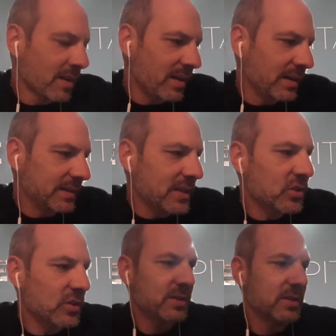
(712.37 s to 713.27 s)
I touched on
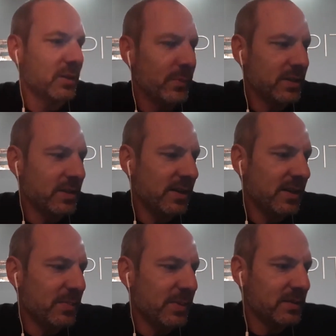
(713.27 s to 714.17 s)
it a little bit earlier,
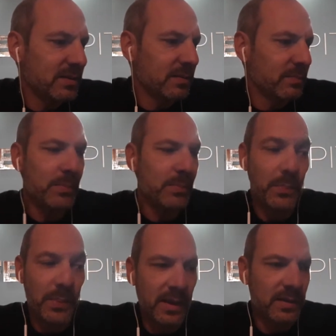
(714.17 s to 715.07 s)
but be
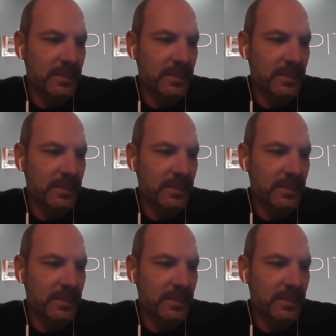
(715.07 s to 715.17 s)
prepared.